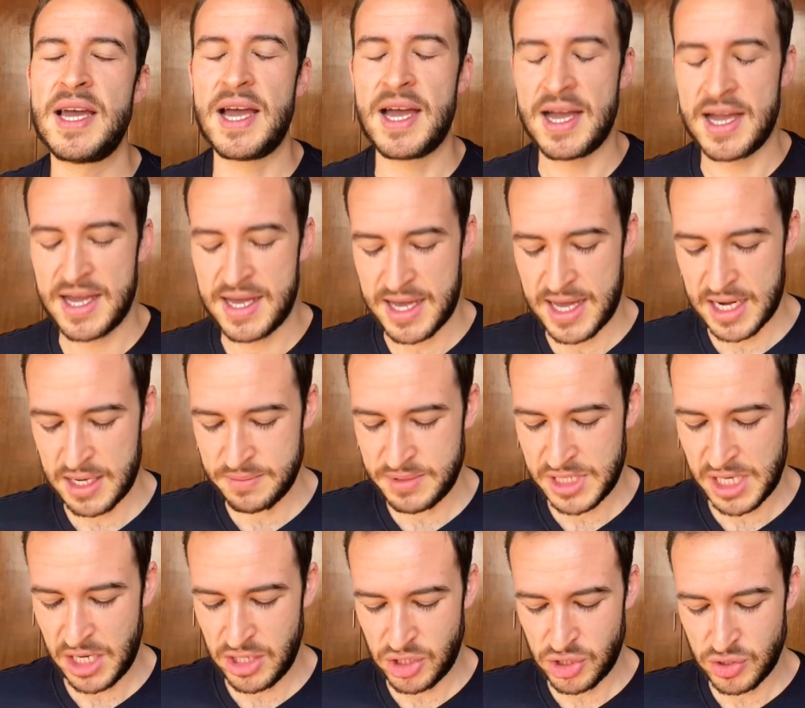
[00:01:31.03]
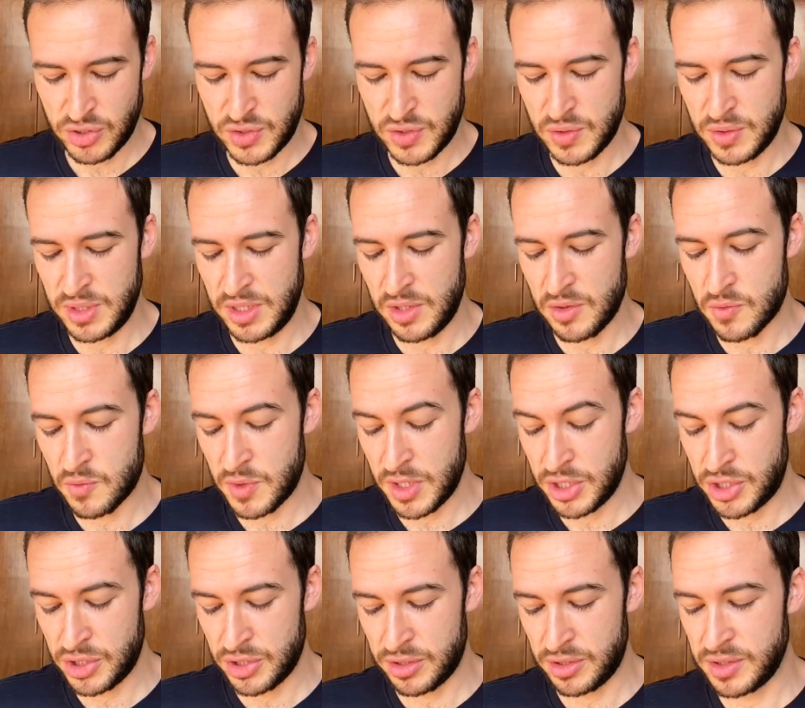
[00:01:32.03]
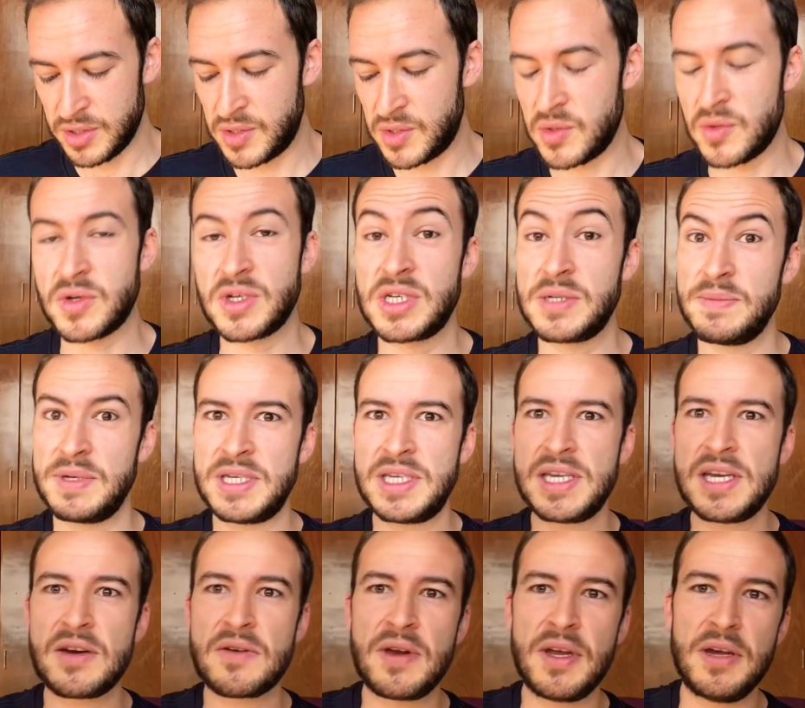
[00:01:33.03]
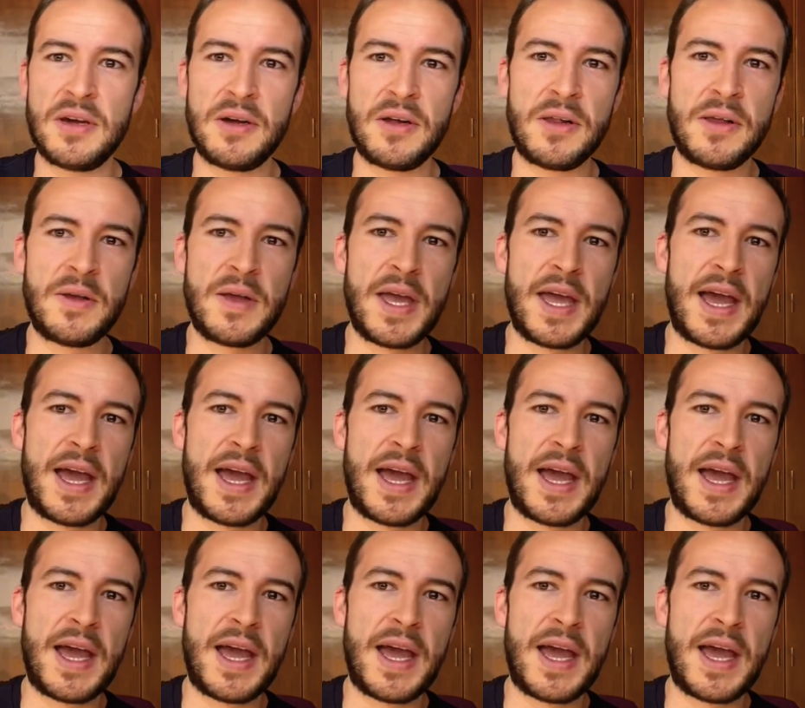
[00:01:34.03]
adaptation to the original source material,